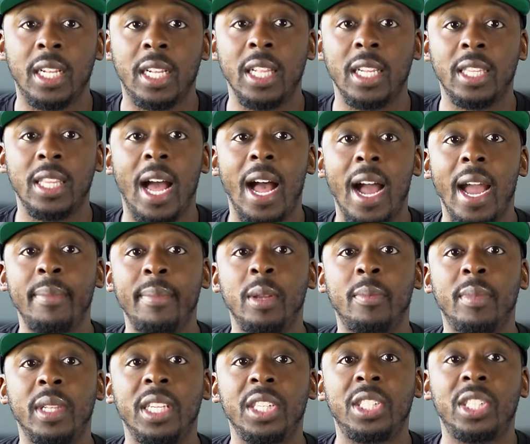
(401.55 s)
click the
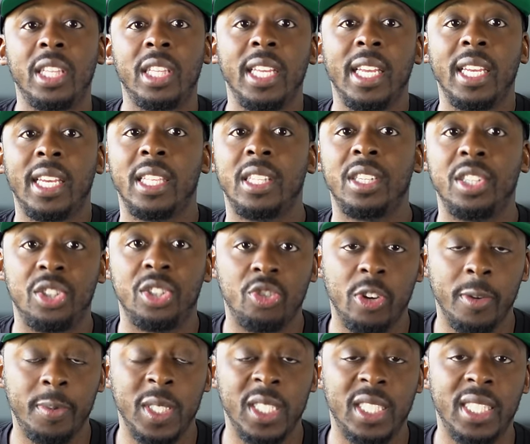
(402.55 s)
I'm the Militia link in the
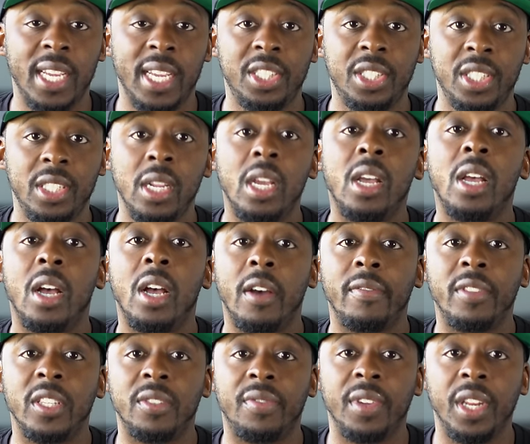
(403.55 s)
description section
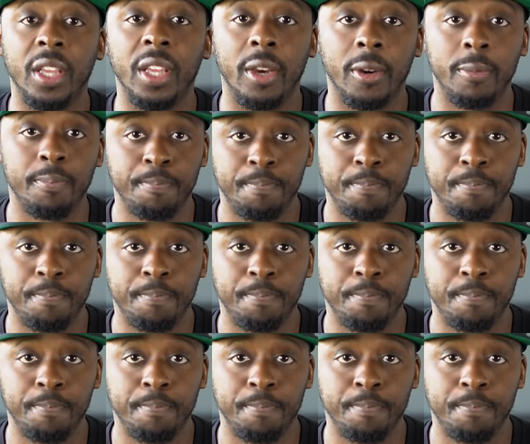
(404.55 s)
of this video.